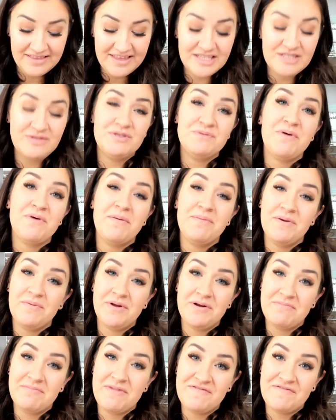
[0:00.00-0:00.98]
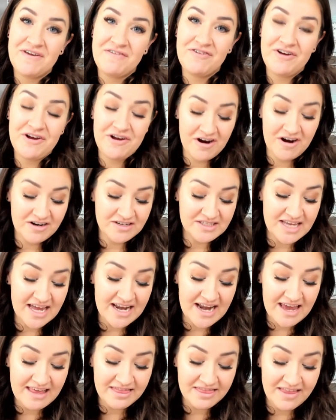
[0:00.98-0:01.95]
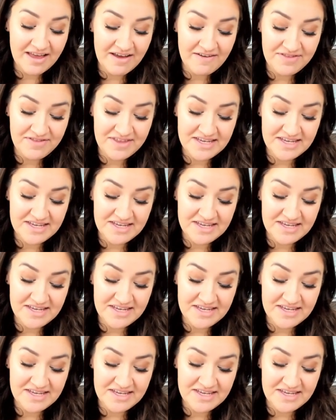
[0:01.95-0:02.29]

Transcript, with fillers: This is probably one of my favorite cards, and I love